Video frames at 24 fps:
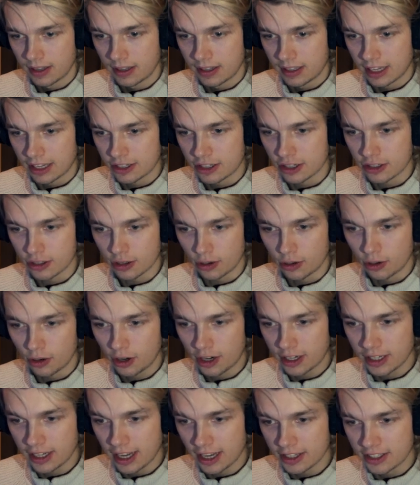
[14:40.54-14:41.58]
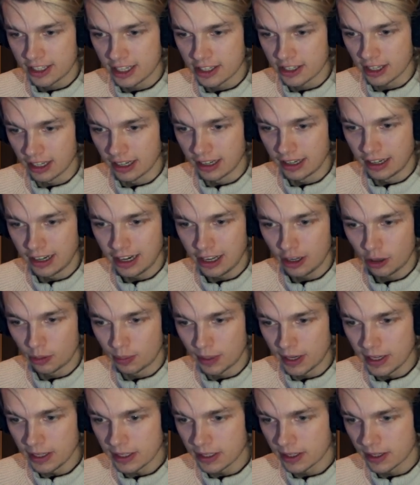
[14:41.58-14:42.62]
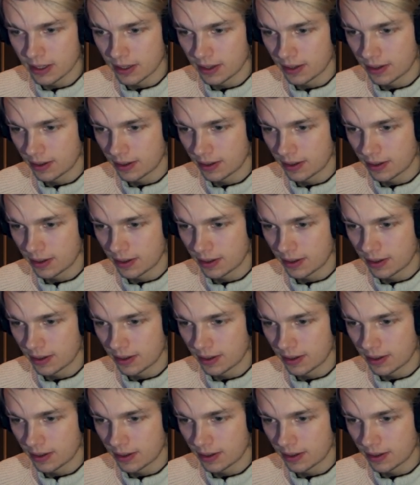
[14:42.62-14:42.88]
Let's just organize this a little bit.